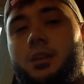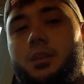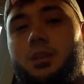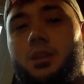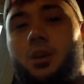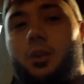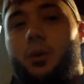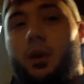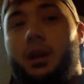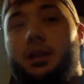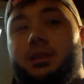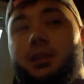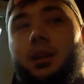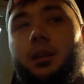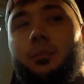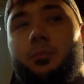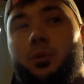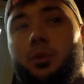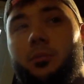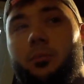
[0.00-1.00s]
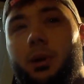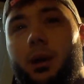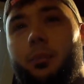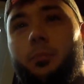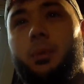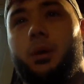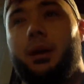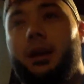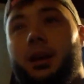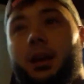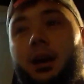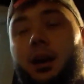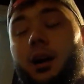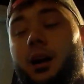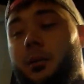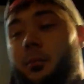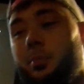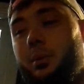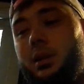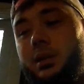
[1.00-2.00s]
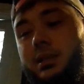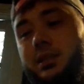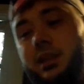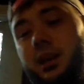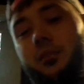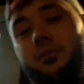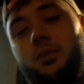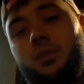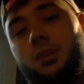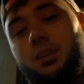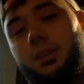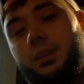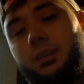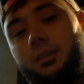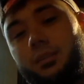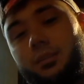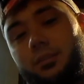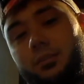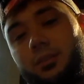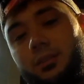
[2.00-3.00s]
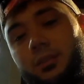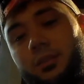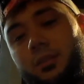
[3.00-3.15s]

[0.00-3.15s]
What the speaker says: So it's going to put my bike up 7 teeth.